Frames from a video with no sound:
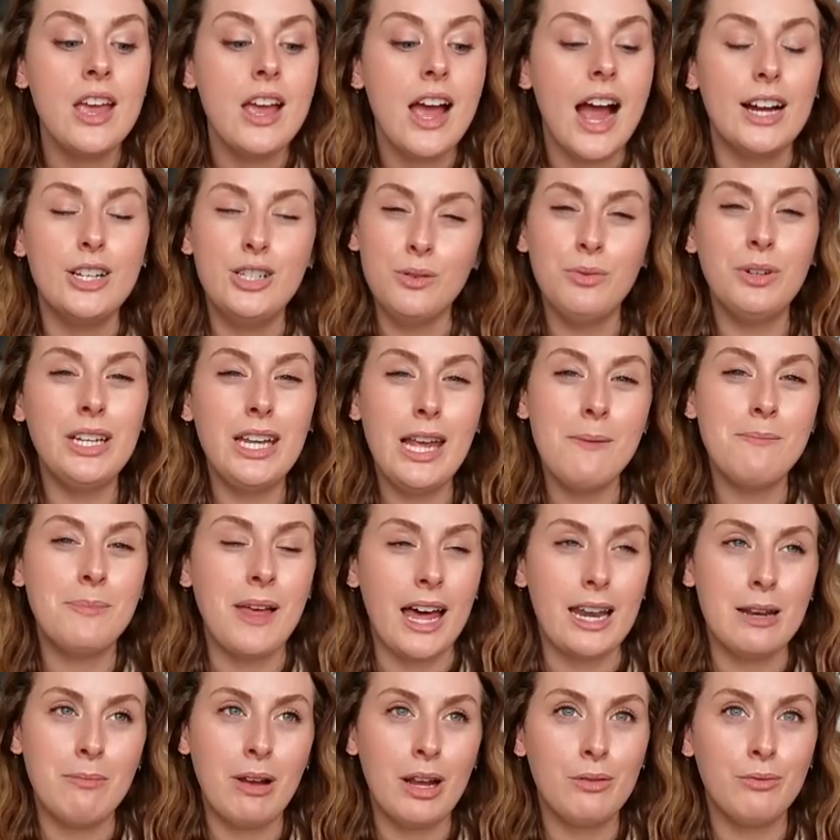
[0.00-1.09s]
I do want to keep
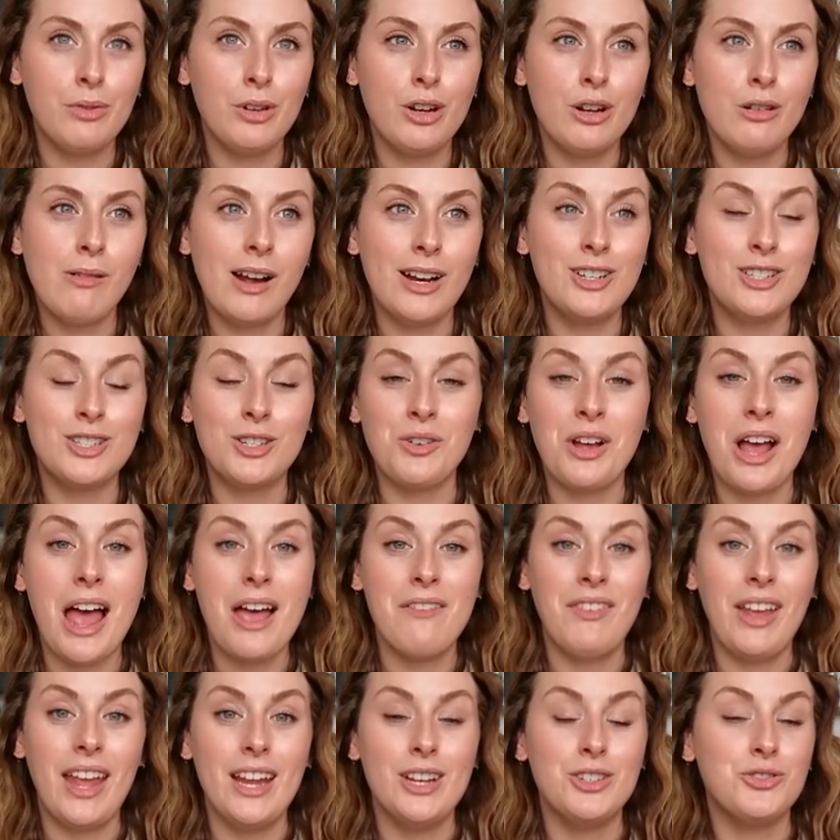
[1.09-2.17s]
that in my room. I just don't have
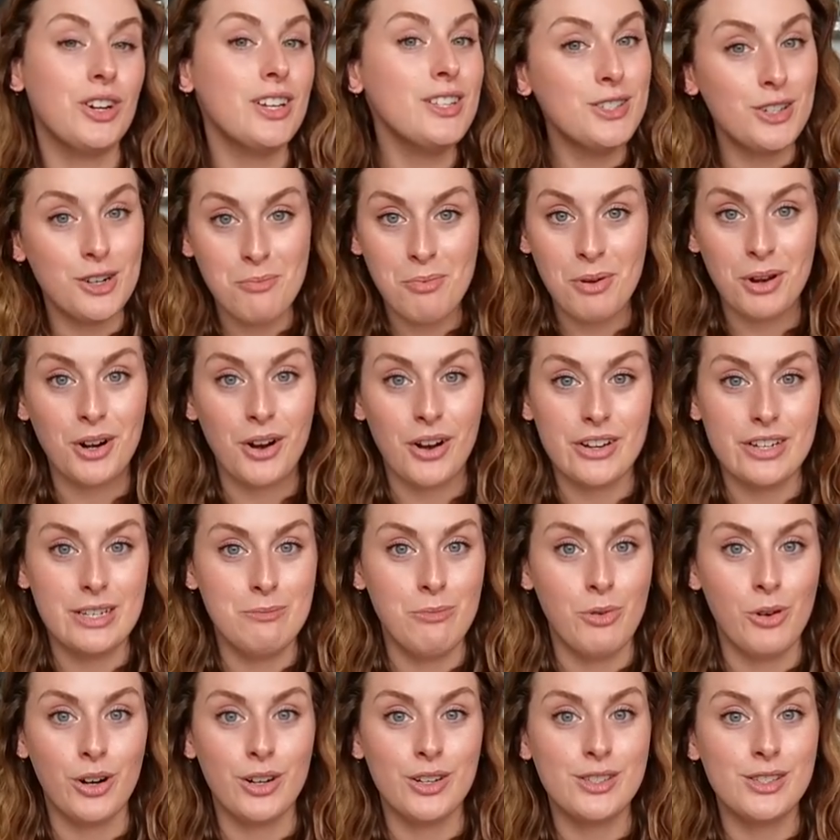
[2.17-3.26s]
a dresser to put it on
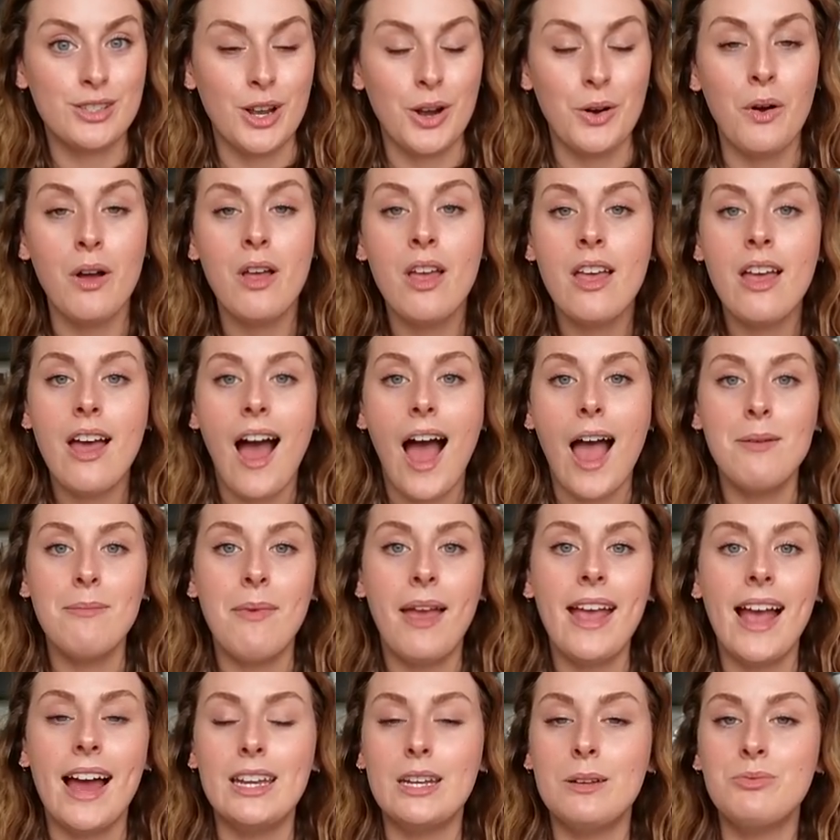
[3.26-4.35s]
anymore, so I
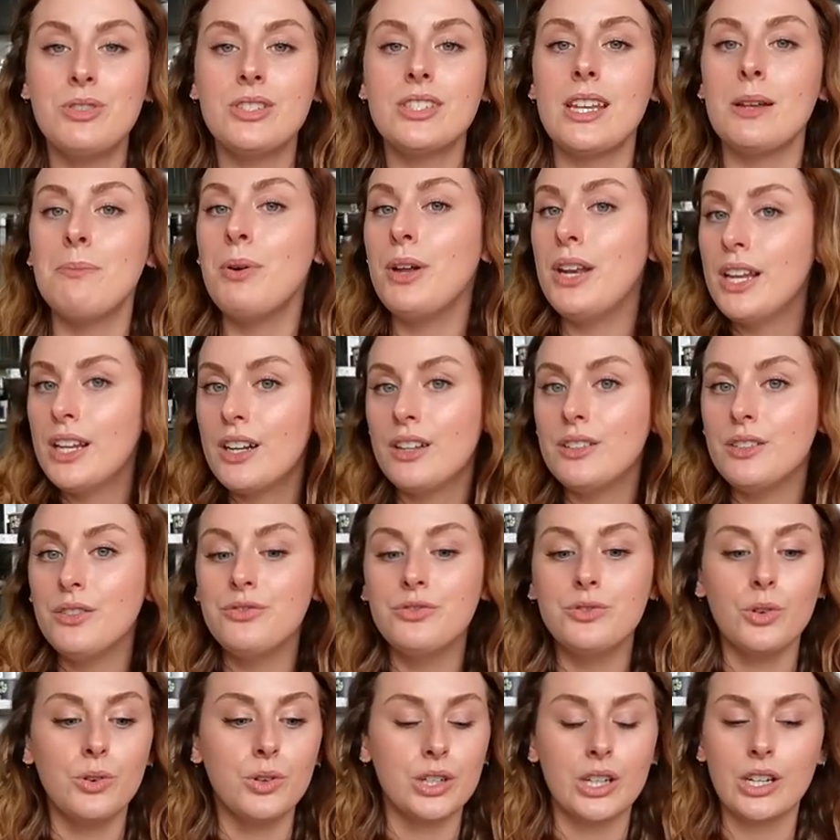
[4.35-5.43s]
may end up just like putting it on the
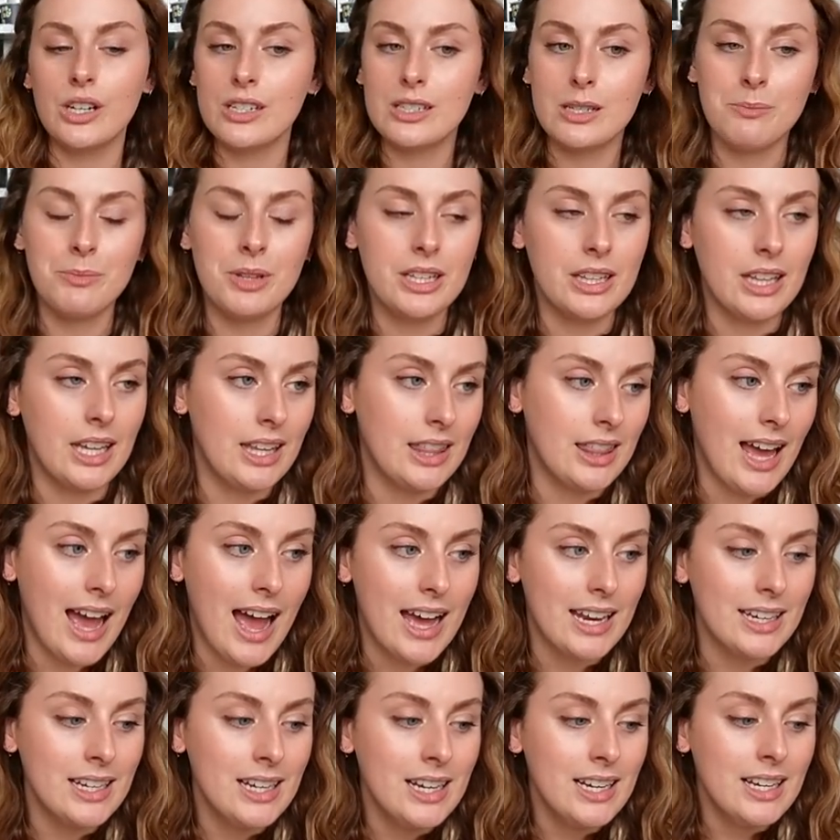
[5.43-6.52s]
floor or something like
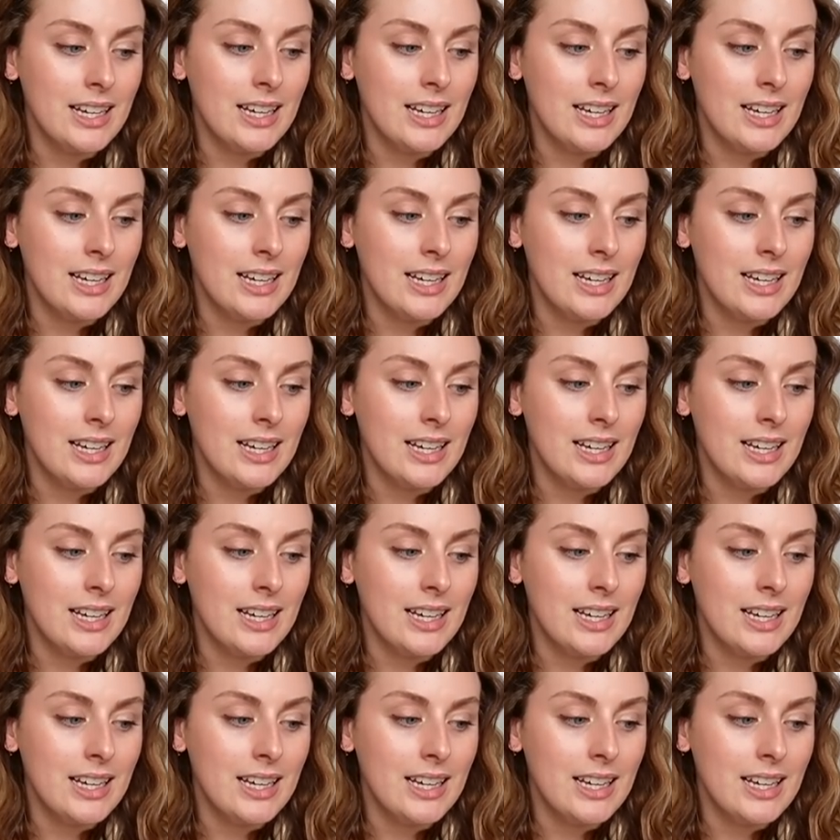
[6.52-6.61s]
that.